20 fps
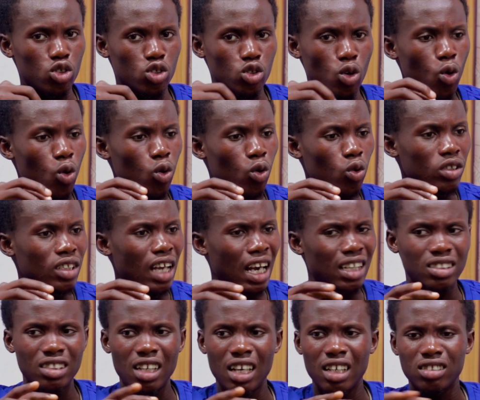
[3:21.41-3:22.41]
So
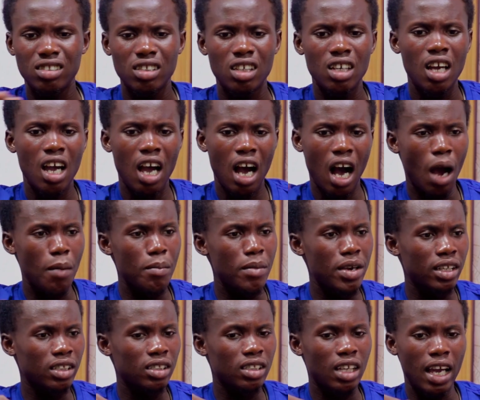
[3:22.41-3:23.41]
that's just
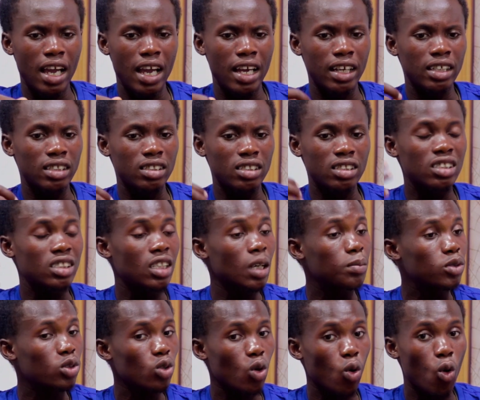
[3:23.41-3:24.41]

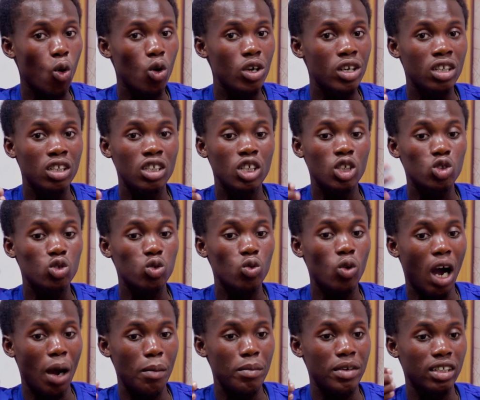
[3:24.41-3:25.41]
tips going
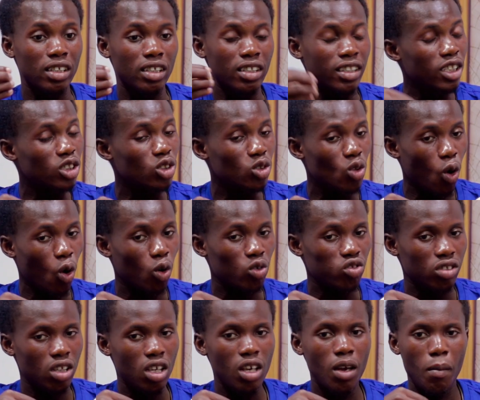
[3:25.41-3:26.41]
into these
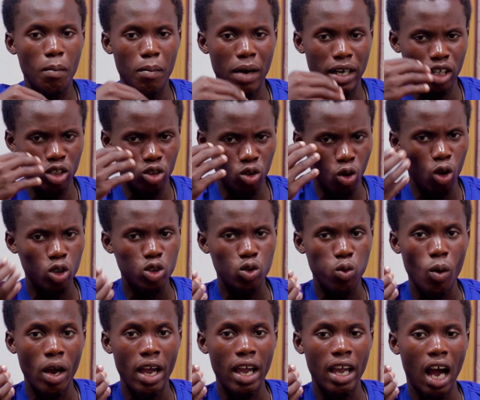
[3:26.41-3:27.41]
draws. But the draws
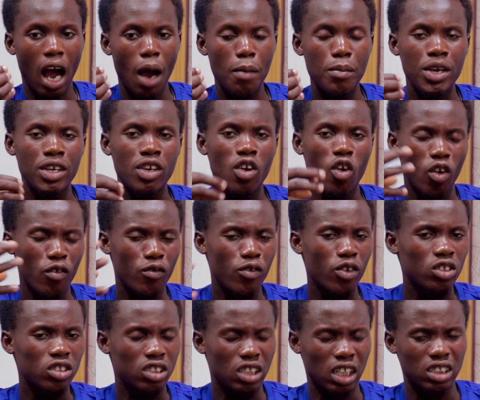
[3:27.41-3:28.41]
were
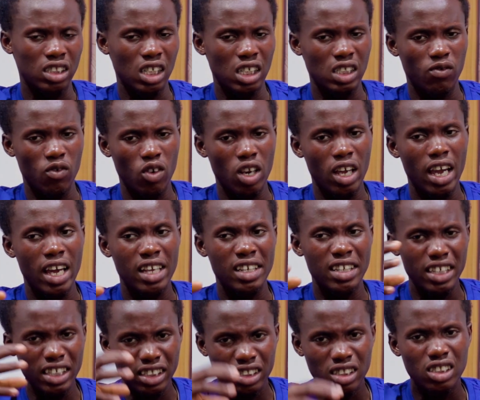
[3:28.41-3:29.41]
revealed successfully, and
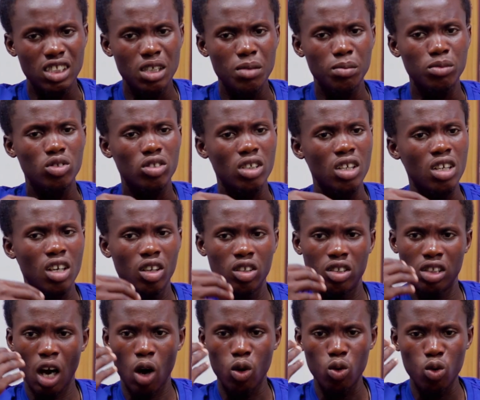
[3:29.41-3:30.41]
each teams
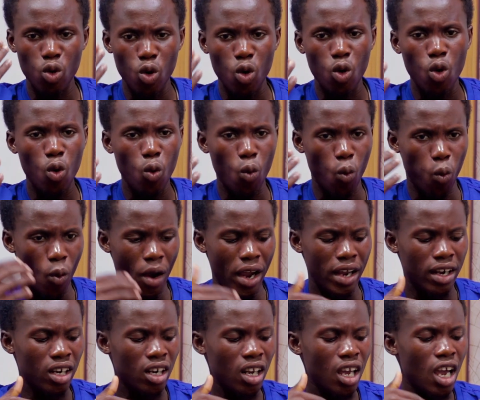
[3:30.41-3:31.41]
now know
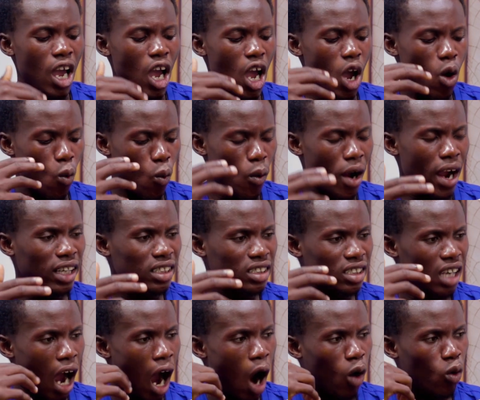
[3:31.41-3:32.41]
when and where
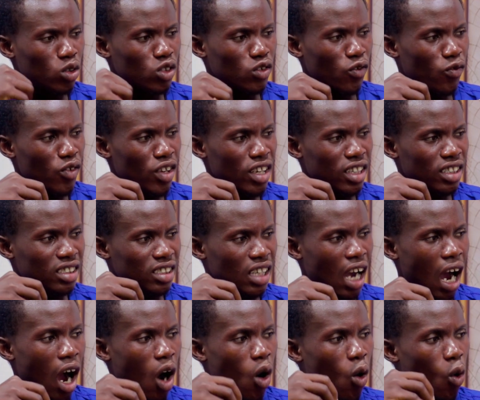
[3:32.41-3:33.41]
they are going to face
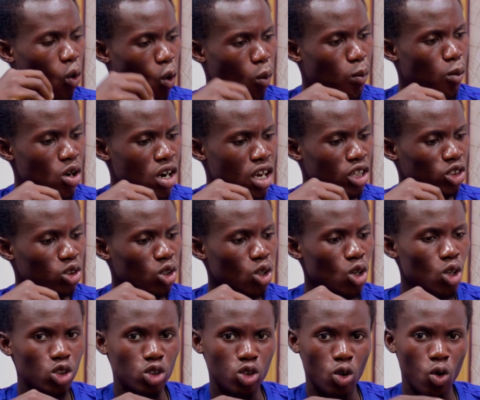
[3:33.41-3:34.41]
their opponents.
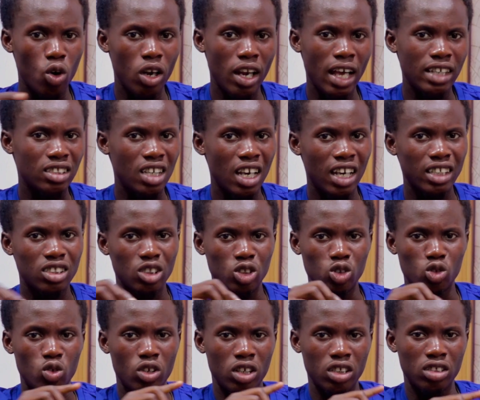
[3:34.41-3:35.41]
So let's get
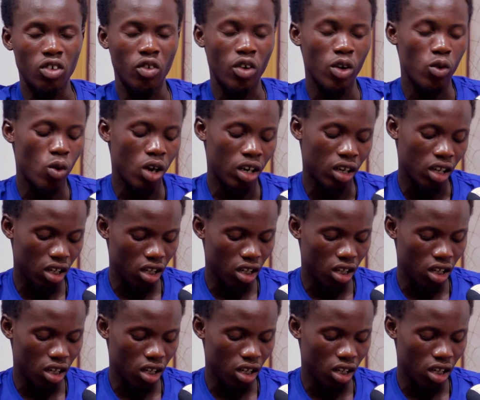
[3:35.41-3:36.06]
into it. Red one.